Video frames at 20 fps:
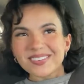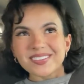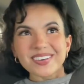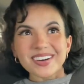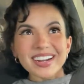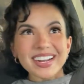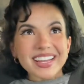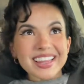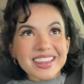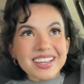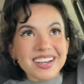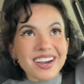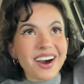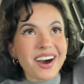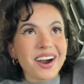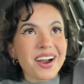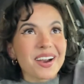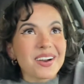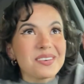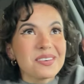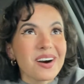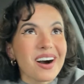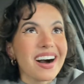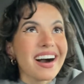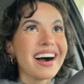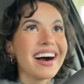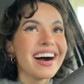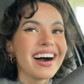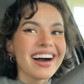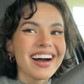we're in the car
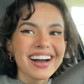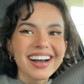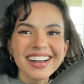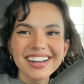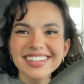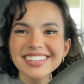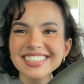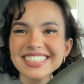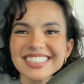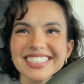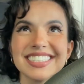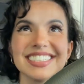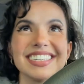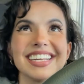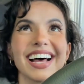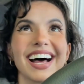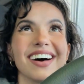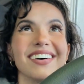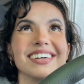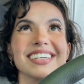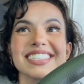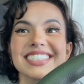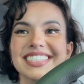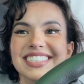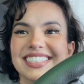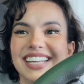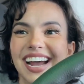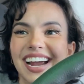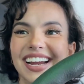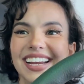wash. How
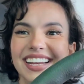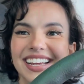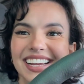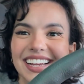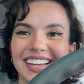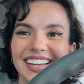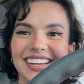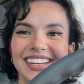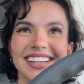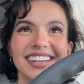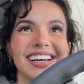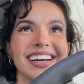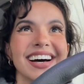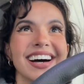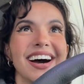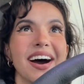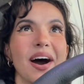exciting.